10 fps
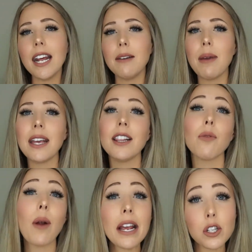and making the
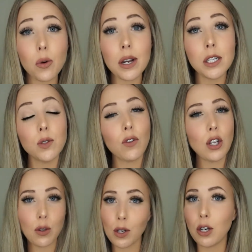right choice for
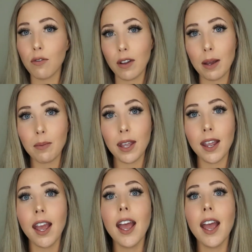you and your family